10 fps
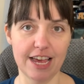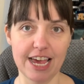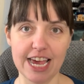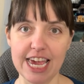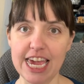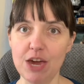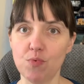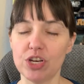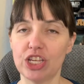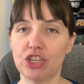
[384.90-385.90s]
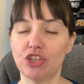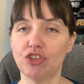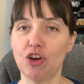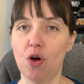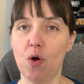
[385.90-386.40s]
He was
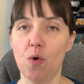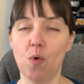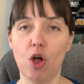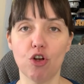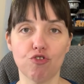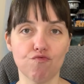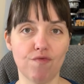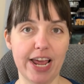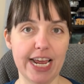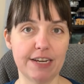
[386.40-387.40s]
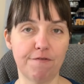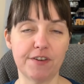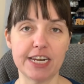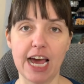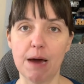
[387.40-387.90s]
so great,
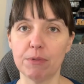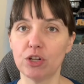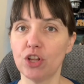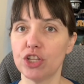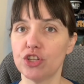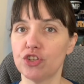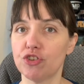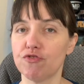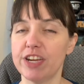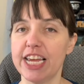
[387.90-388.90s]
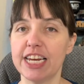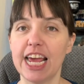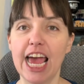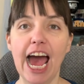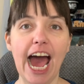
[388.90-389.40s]
phenomenal on the screen.
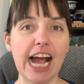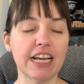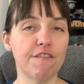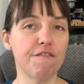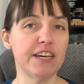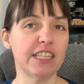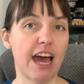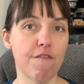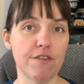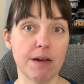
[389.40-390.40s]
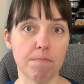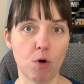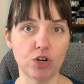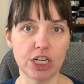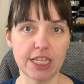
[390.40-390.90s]
I can feel every
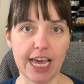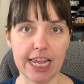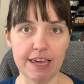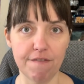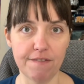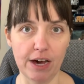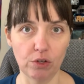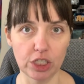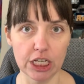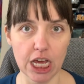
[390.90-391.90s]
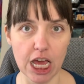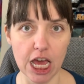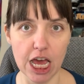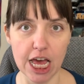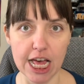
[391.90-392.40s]
emotion that he felt.
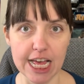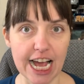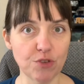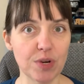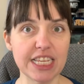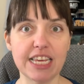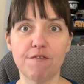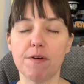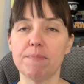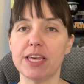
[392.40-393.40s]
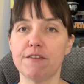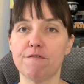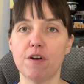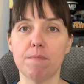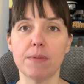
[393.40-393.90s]
That's what I said,
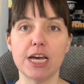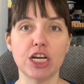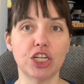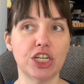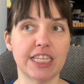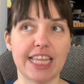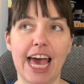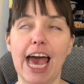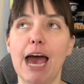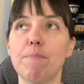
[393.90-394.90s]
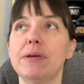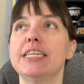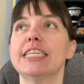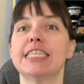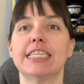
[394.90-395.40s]
from just the
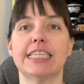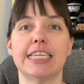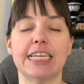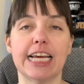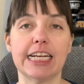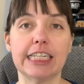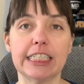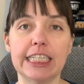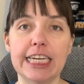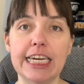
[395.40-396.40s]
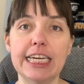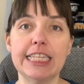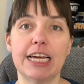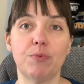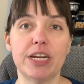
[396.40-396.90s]
happiness and glee
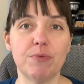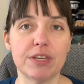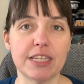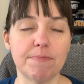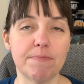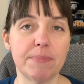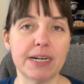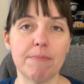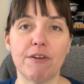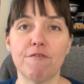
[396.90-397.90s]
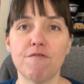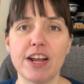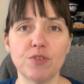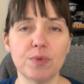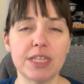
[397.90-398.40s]
that when he was becoming
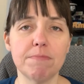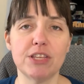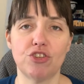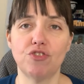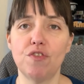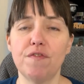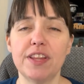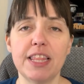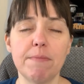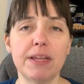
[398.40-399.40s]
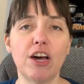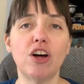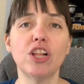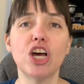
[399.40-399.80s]
friends with them and serving them and all,